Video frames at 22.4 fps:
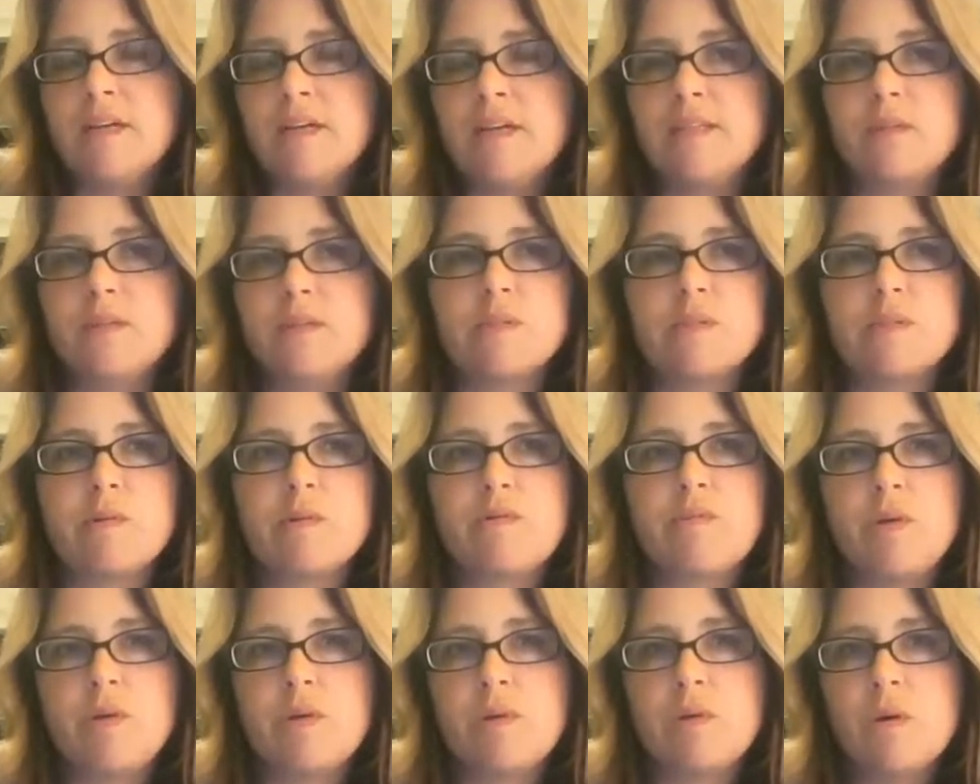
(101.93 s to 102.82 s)
I know some of
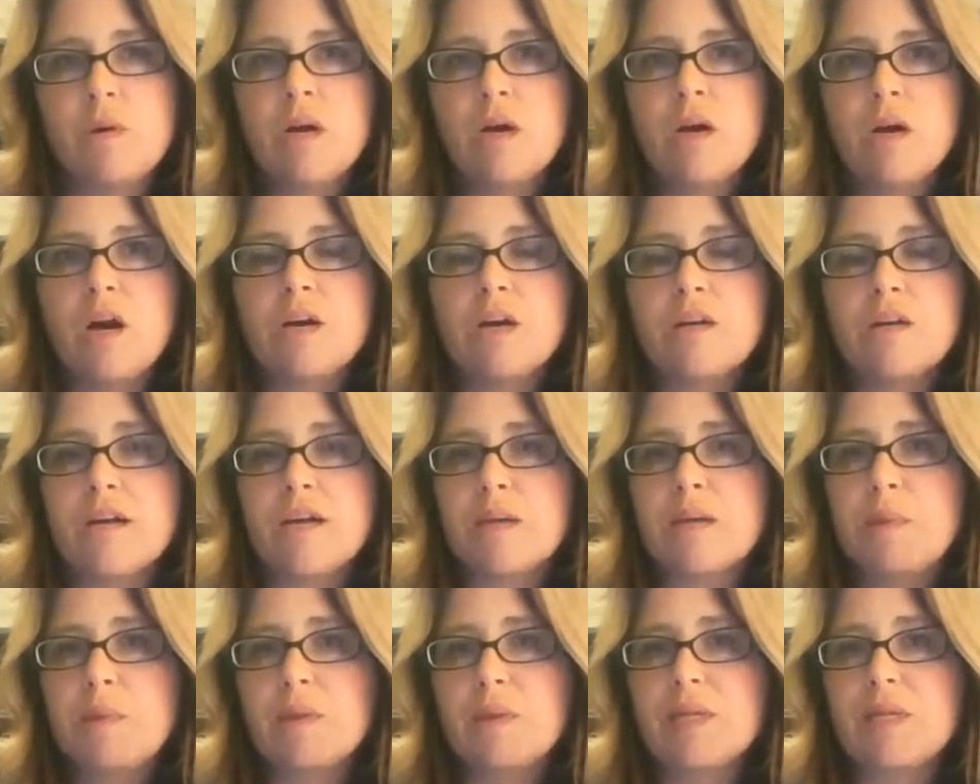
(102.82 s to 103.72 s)
you are not going to
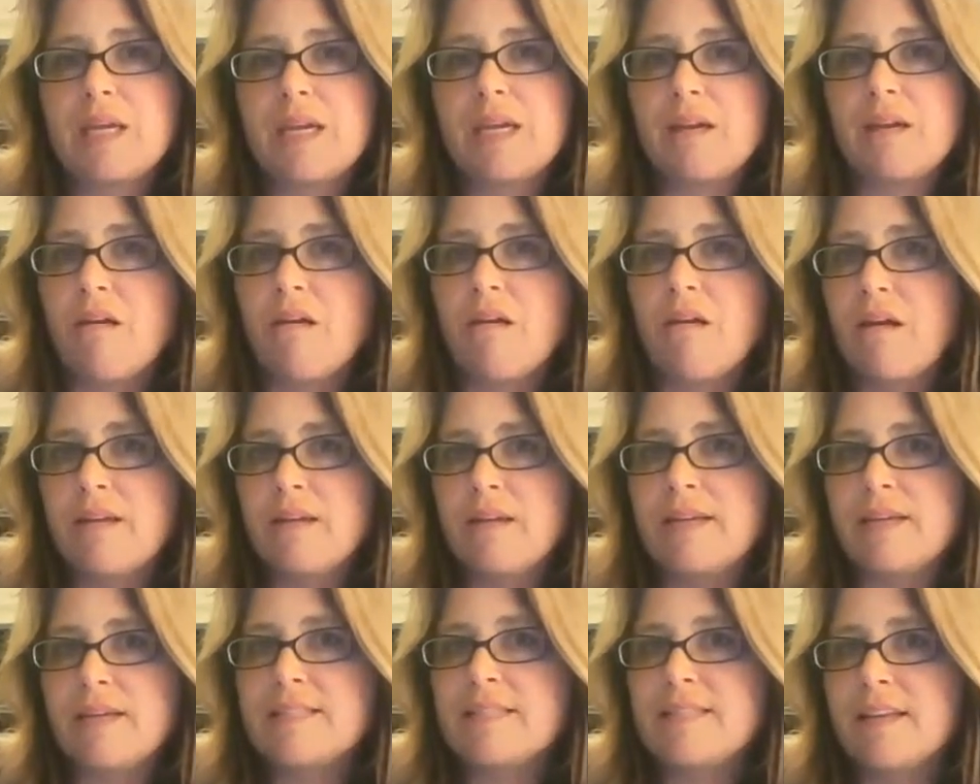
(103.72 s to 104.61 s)
be able to get on
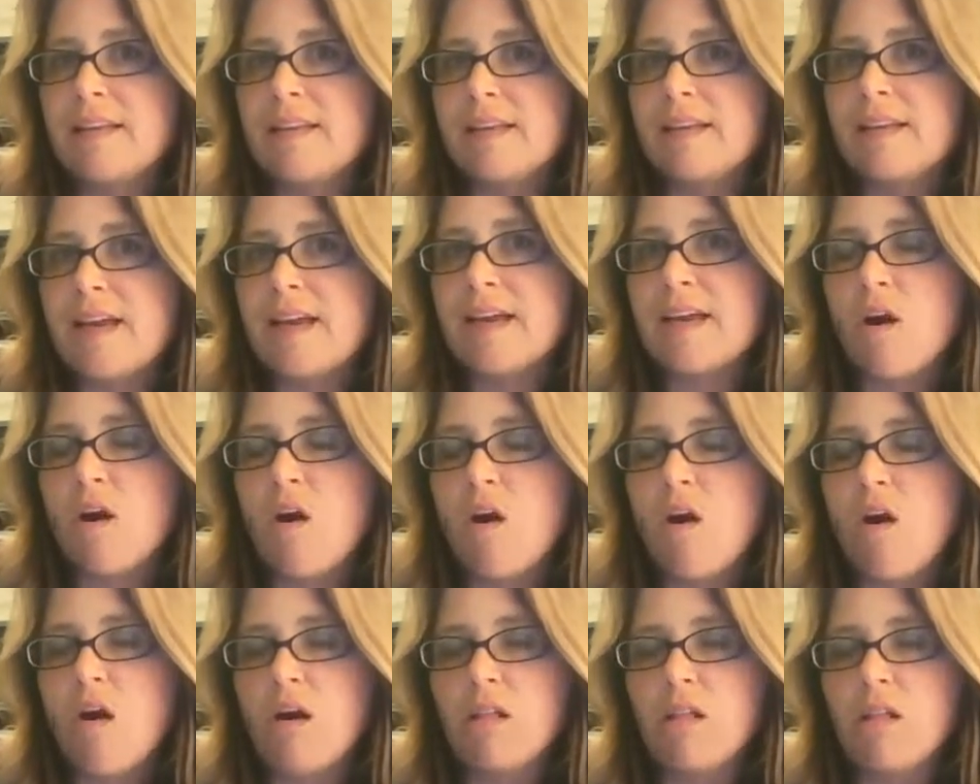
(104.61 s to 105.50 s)
a Sunday night
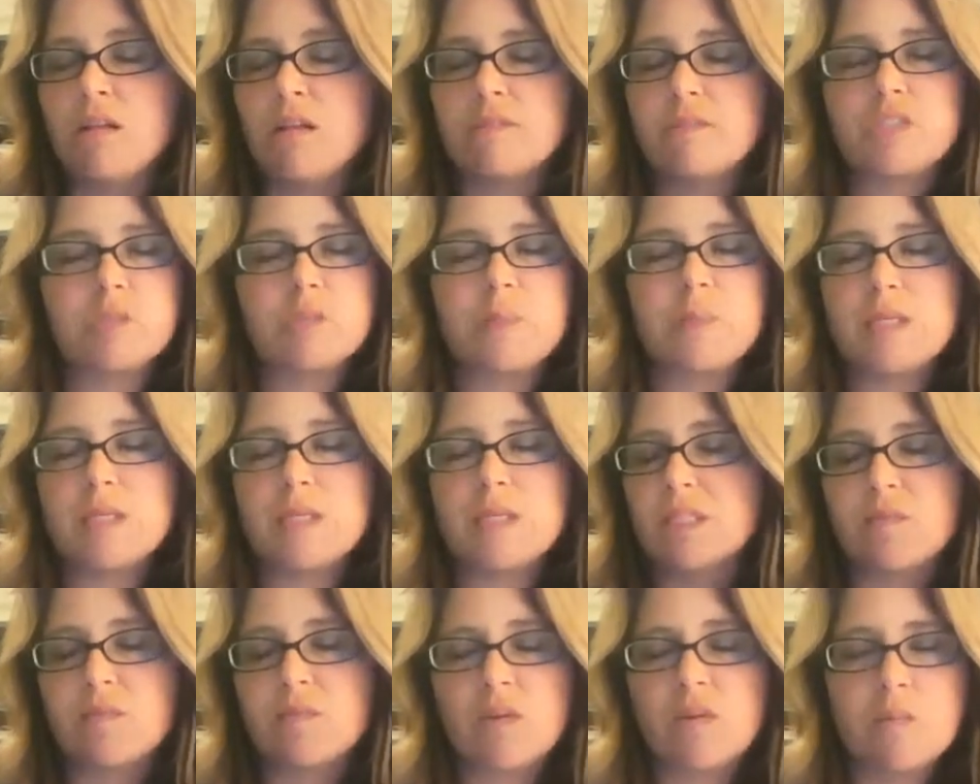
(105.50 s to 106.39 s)
call just
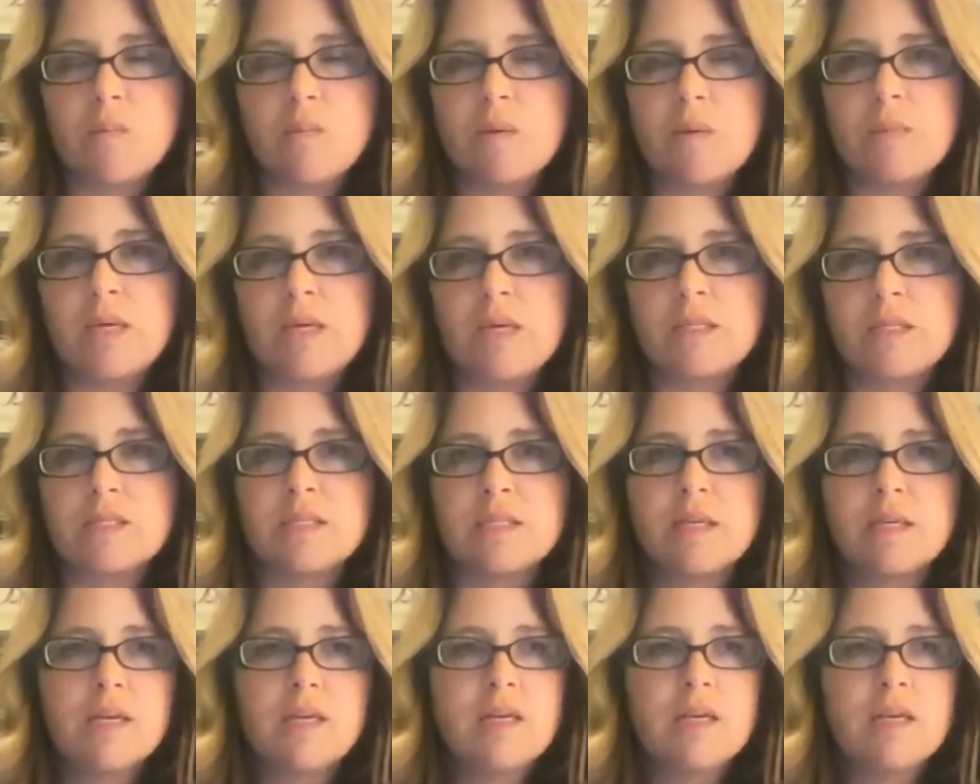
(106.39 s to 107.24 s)
because of commitments.